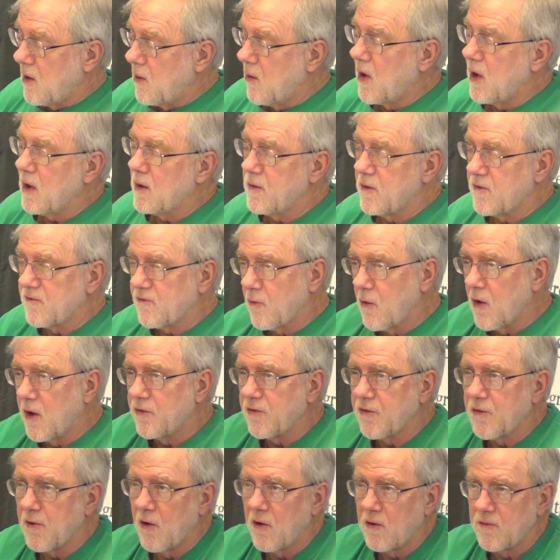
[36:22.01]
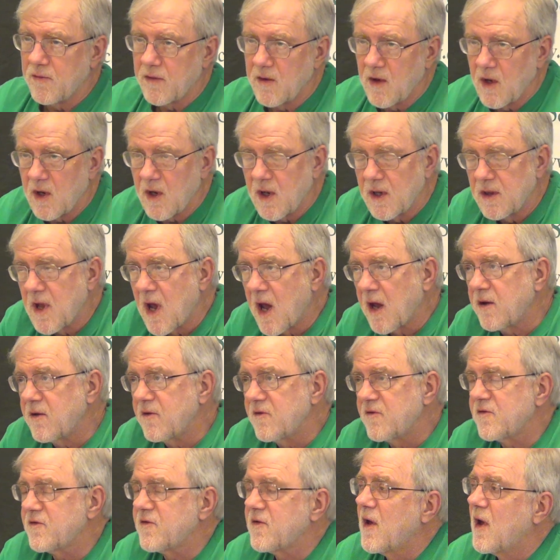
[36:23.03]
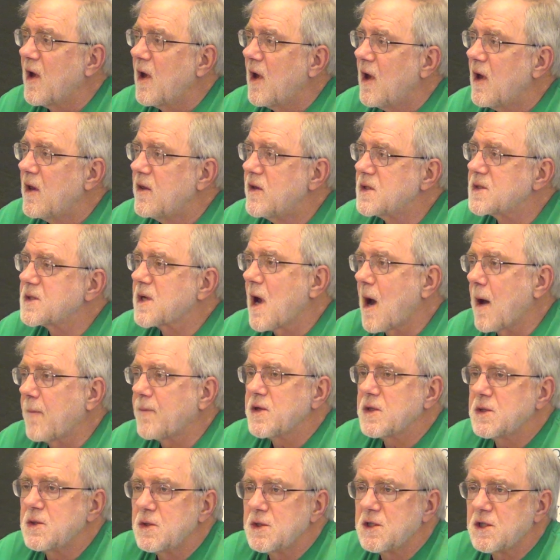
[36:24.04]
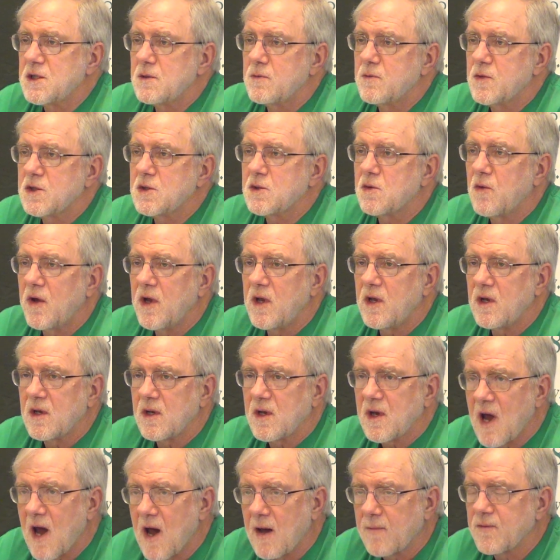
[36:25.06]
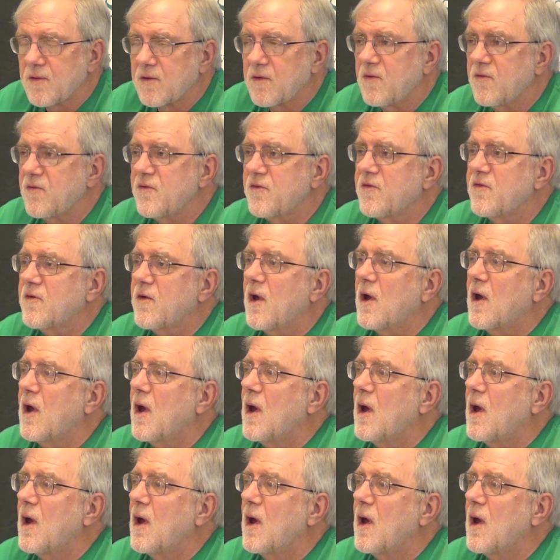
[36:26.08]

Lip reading: well, there's one third thing, and that is this competition between capitals